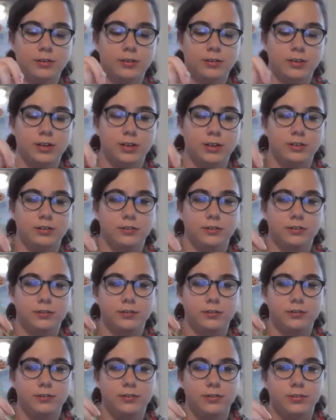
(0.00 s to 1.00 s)
take your
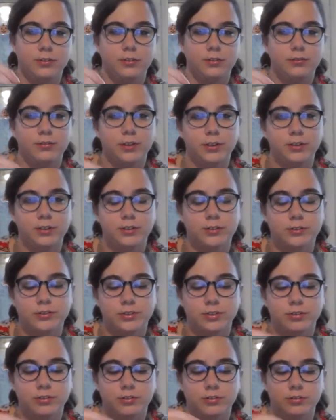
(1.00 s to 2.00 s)
two fingers,
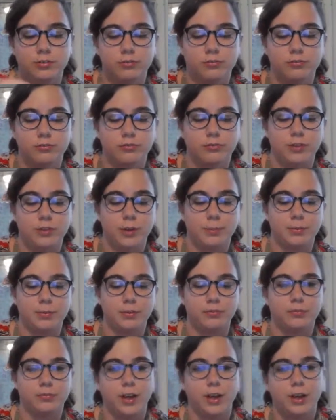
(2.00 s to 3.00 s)
wrap it
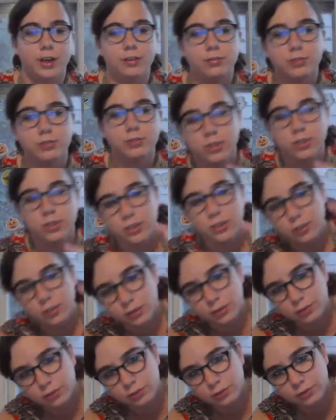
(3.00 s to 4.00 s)
around
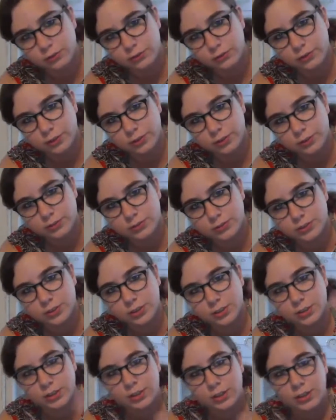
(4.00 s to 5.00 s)
your two fingers,
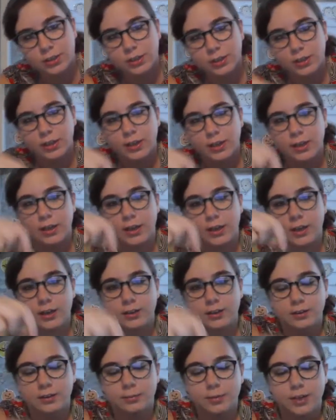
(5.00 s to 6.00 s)
and
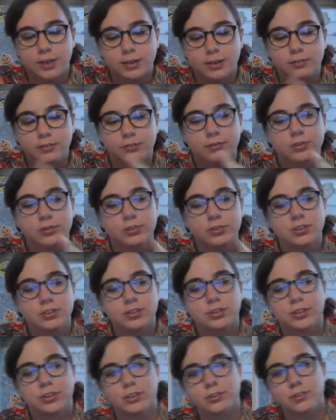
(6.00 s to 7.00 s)
then back over so
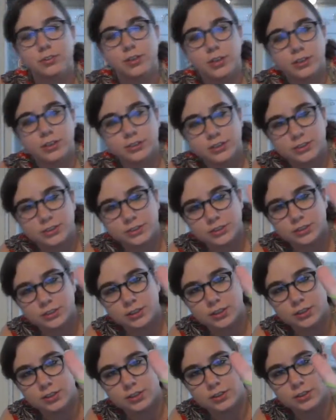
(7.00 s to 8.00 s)
that it crosses
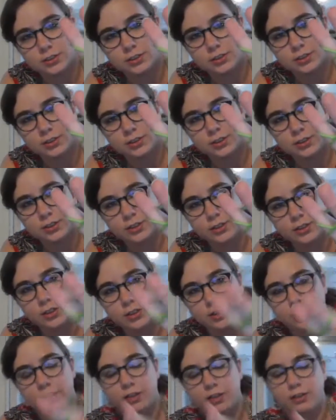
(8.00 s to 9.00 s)

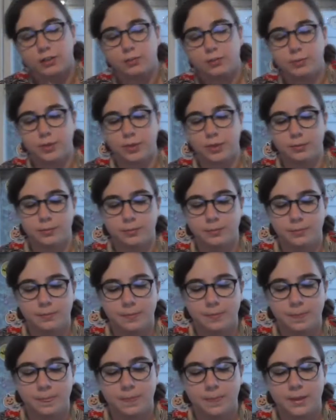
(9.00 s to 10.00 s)
in your palm.
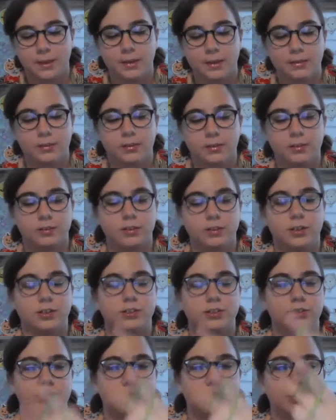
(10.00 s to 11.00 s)
And then I
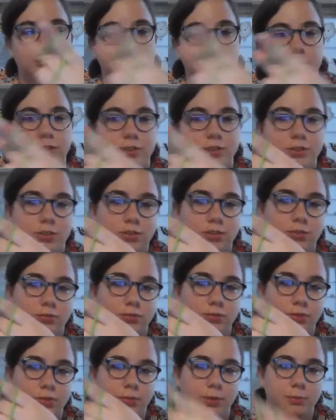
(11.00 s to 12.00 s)
just hold it
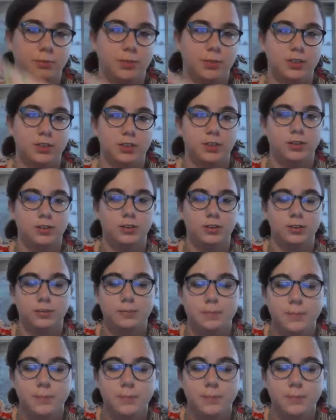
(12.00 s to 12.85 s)
with my pinky there.